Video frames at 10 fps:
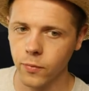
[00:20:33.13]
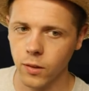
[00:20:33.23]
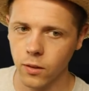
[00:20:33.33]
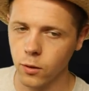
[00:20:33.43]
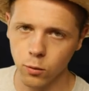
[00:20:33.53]

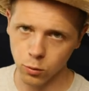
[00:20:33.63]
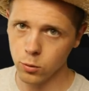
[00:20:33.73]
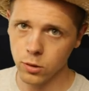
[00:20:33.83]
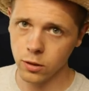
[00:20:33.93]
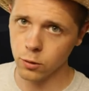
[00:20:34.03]
you know,
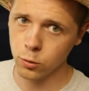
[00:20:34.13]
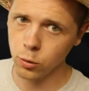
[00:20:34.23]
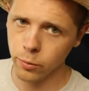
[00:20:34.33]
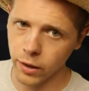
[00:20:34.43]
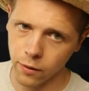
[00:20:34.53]
losing their
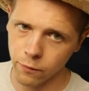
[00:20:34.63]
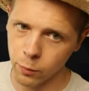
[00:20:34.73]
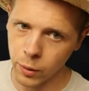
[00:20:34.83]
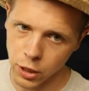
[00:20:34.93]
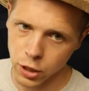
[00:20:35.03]
tool rank
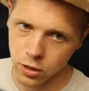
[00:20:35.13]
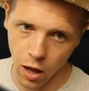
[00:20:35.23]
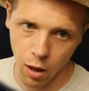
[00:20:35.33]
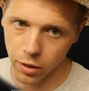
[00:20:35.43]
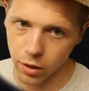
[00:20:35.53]
information,
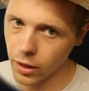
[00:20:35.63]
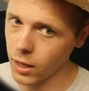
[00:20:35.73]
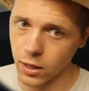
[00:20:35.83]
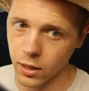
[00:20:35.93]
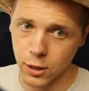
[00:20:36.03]
I'll be like,
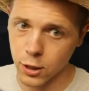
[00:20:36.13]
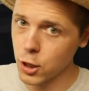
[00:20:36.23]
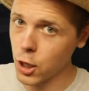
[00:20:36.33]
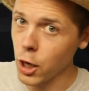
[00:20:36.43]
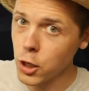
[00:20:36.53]

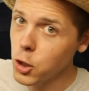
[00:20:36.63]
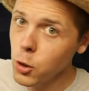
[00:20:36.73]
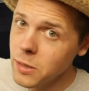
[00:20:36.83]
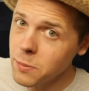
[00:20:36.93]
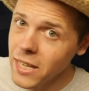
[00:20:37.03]

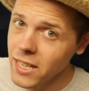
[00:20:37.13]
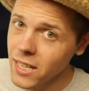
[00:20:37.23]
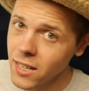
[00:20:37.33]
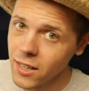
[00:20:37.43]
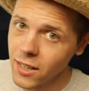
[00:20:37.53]
excuse
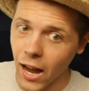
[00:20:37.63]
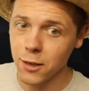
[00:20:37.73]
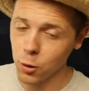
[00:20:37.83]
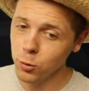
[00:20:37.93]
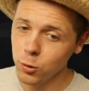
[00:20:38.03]
me, I
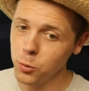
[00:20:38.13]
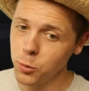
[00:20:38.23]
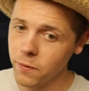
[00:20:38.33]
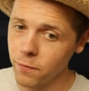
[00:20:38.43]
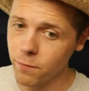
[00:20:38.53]
told you
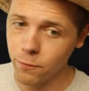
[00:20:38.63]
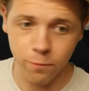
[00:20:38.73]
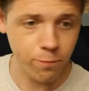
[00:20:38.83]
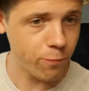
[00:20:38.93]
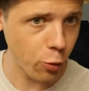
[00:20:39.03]
in
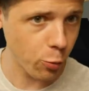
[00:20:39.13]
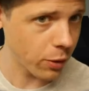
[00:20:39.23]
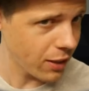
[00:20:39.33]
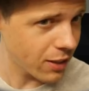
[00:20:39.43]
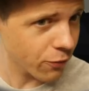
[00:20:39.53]

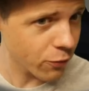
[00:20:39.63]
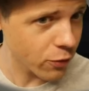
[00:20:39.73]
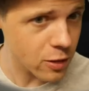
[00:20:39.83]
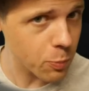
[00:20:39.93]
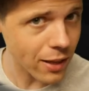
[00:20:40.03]
3 different
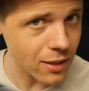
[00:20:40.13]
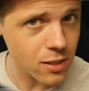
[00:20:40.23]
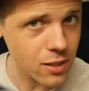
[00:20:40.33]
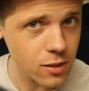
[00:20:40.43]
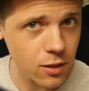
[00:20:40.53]

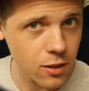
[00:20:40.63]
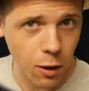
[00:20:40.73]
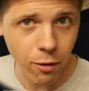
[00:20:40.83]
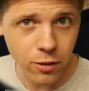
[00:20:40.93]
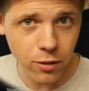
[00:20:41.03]
spots
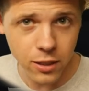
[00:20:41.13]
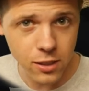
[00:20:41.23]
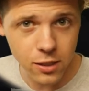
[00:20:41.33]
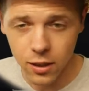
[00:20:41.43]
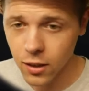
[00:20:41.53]
about
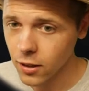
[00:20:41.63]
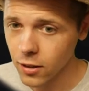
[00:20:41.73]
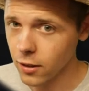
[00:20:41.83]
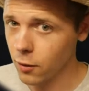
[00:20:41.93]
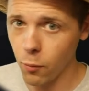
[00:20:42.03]
this.
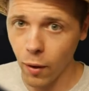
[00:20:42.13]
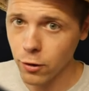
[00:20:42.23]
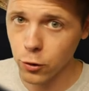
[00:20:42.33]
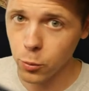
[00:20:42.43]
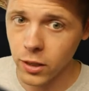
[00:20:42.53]
Why aren't
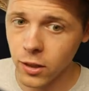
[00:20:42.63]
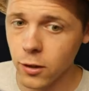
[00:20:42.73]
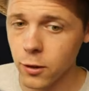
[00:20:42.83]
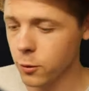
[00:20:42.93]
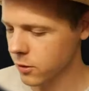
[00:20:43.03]
you reading the
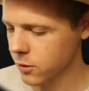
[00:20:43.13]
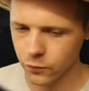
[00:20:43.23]
news?